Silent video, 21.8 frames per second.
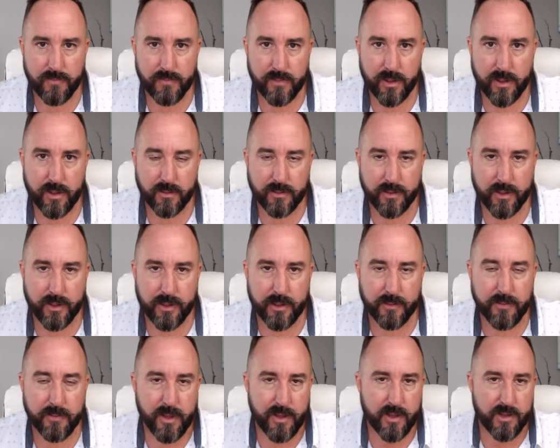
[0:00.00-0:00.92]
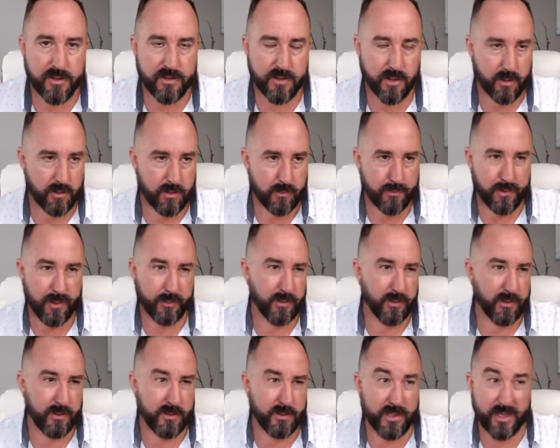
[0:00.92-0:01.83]
Okay. So the people
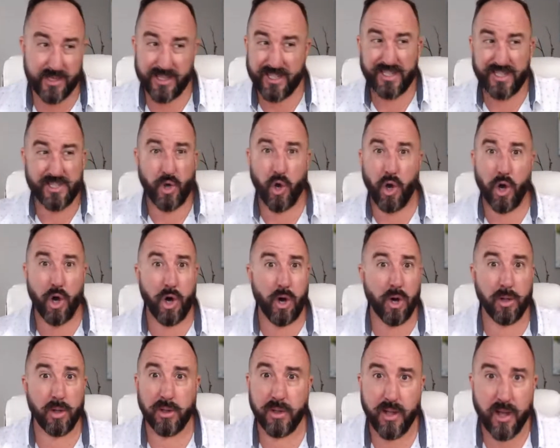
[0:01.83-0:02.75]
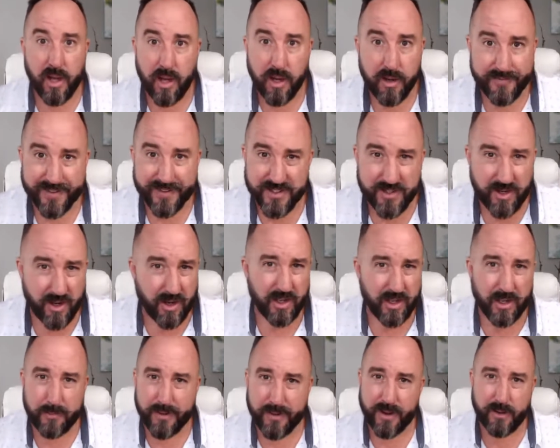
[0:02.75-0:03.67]
that say it's all love, it's all
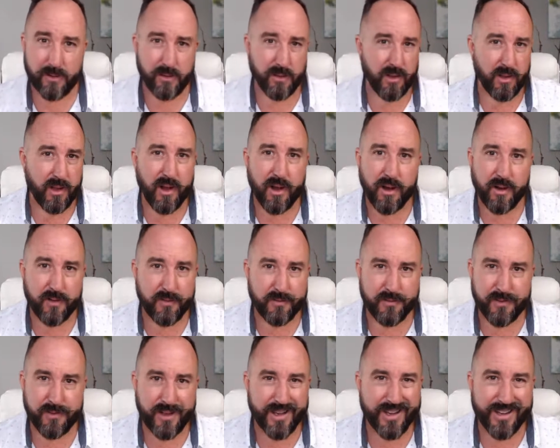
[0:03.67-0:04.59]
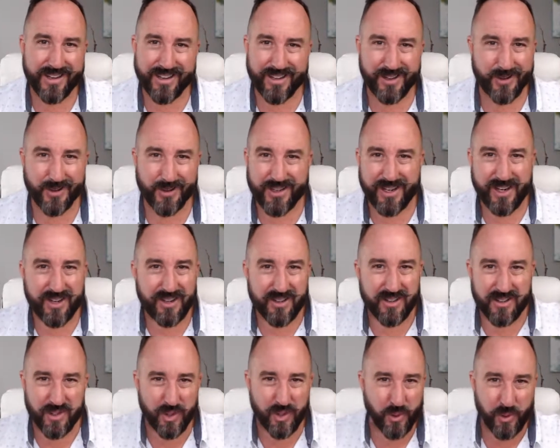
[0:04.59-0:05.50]
about love, and who
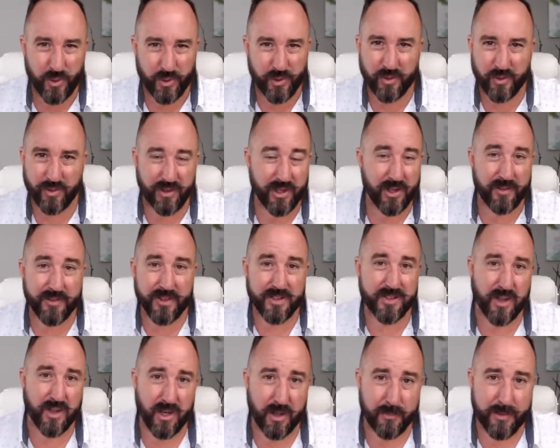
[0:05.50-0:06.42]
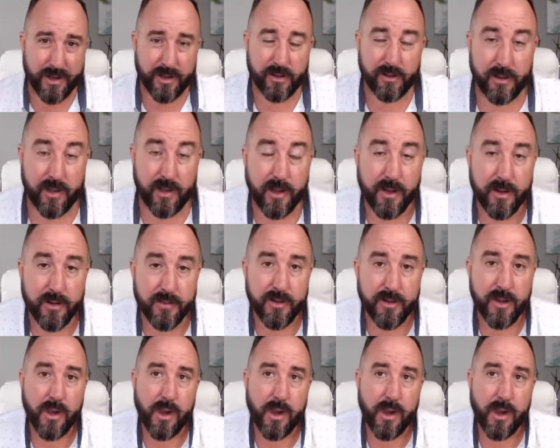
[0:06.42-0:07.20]
cares who you love, it's all about love.